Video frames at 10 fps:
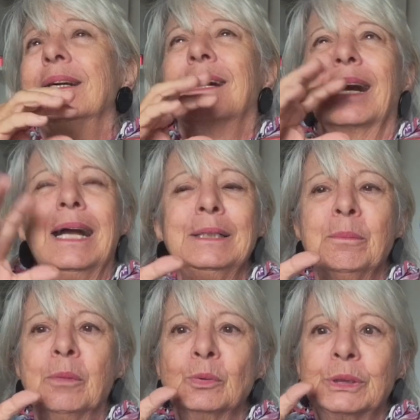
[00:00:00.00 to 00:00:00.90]

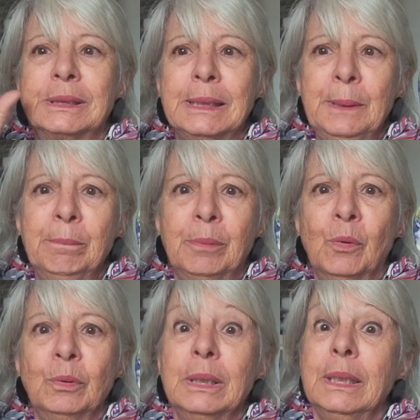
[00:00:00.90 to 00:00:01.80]
incredible
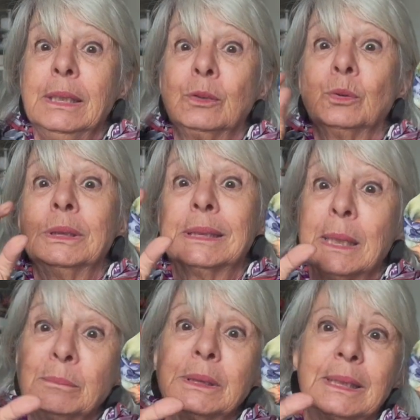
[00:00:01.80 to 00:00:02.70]
simple into
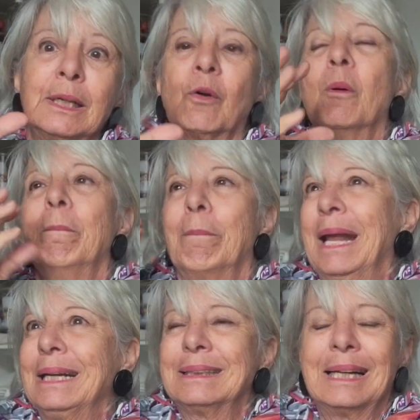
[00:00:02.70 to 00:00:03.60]
something
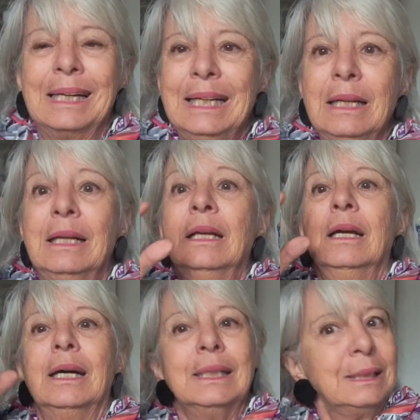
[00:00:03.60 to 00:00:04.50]
completely
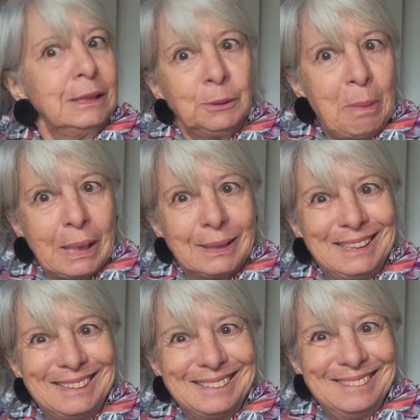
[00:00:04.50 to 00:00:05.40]

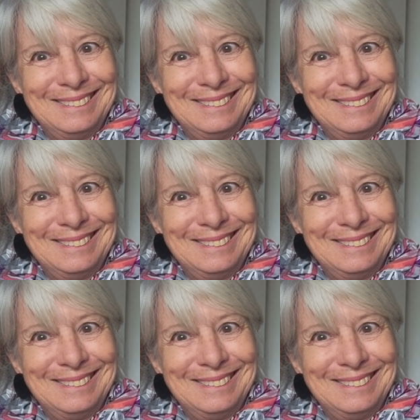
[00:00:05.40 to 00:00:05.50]
unexpected.